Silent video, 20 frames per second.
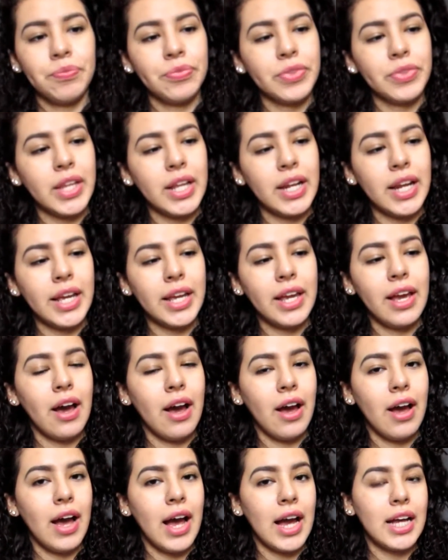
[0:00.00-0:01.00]
that I
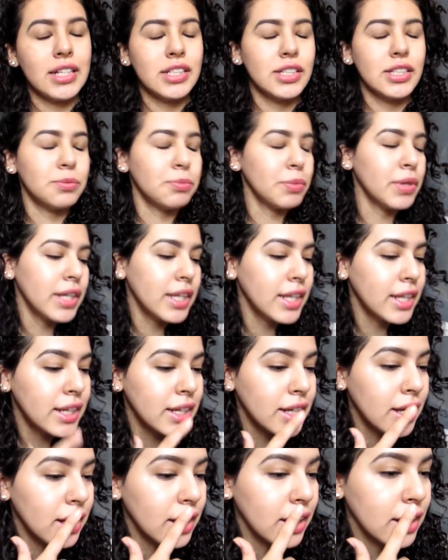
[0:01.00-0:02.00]
got. I just put
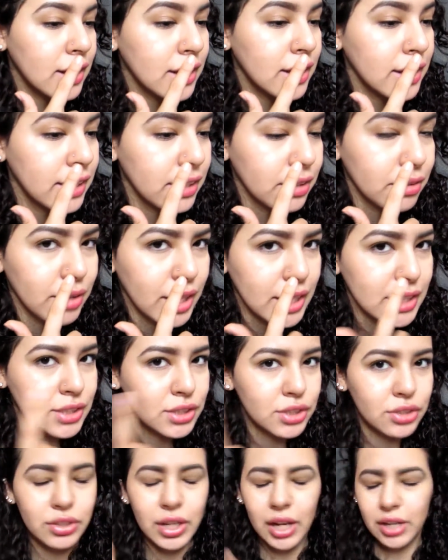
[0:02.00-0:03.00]
in a clear
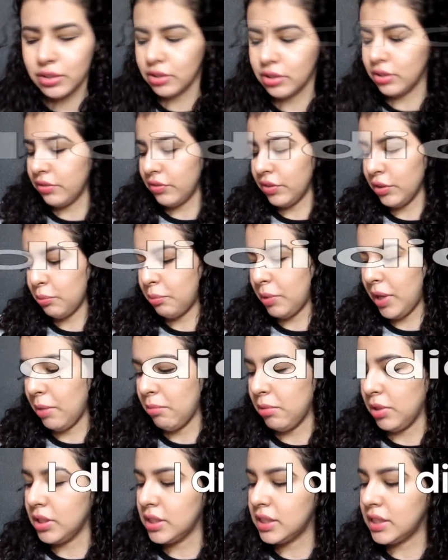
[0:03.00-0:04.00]
rhinestone. I don't know if you'll be
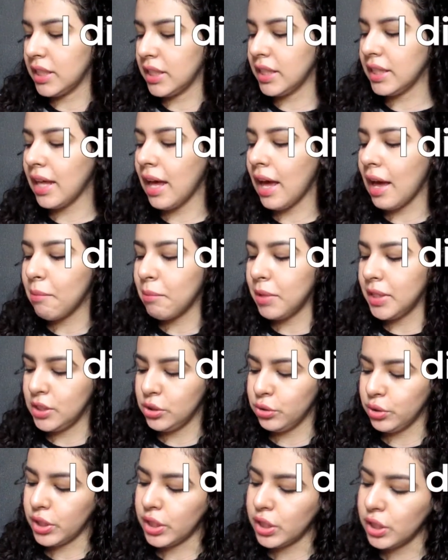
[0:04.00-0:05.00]
able to see that. I might
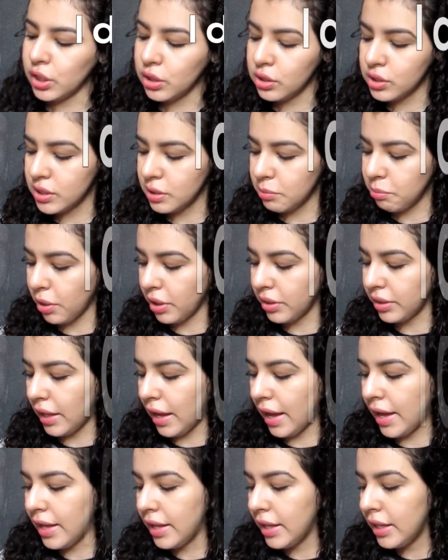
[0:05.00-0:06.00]
do a close-up on
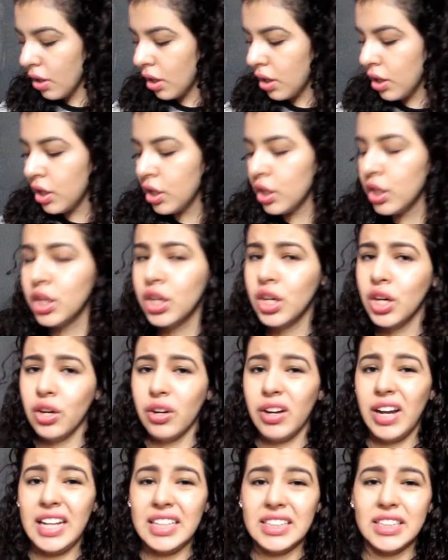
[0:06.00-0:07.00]
that.
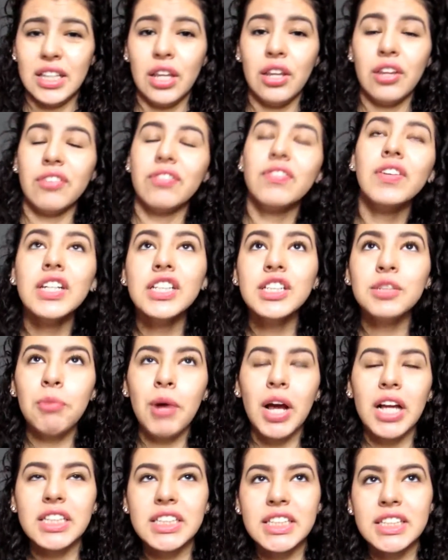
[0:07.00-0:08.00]
Okay, so the first
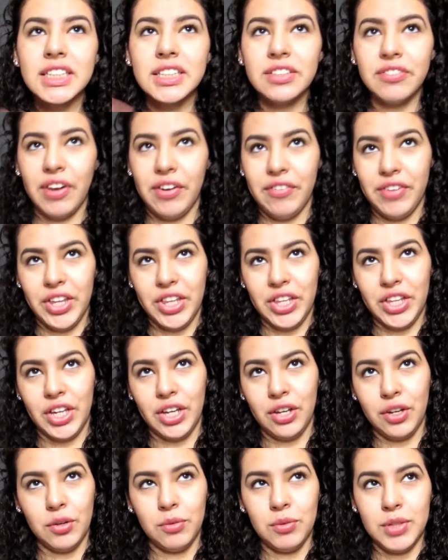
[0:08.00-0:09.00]
process of
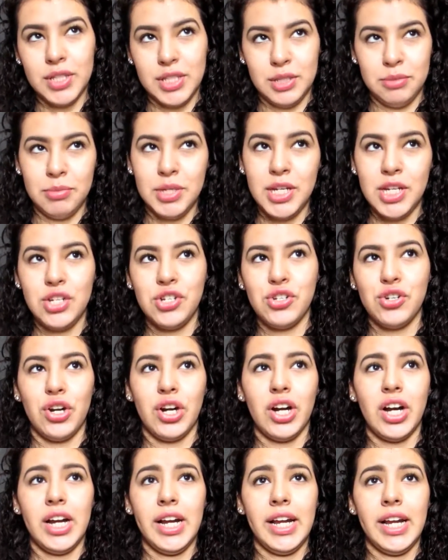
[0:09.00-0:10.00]
everything was me
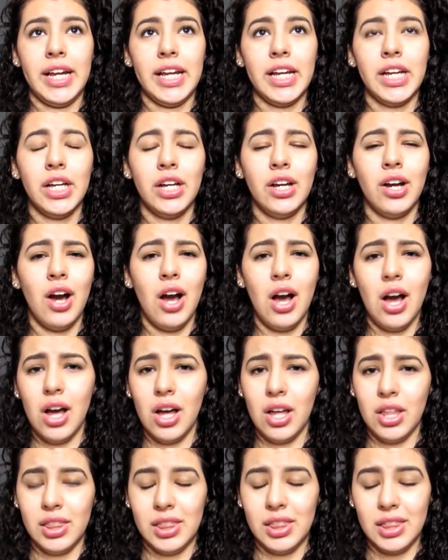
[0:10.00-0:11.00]
drawing
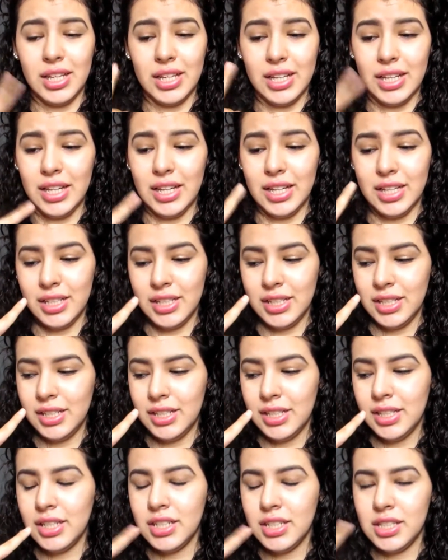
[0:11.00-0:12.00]
on the
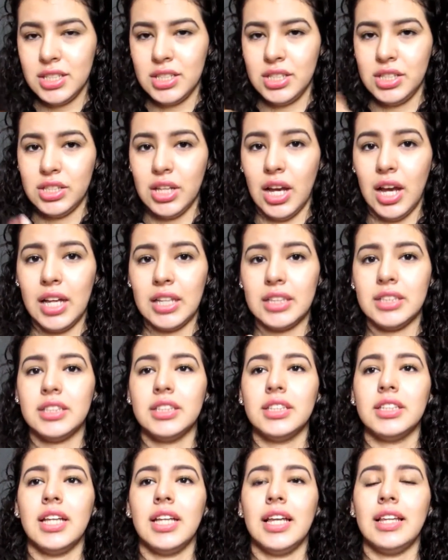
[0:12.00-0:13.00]

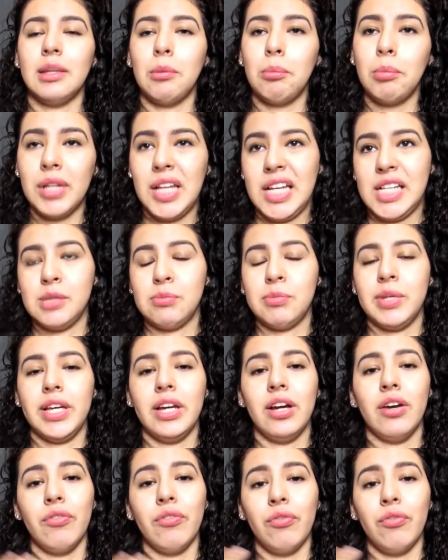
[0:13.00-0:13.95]
dots and the placement of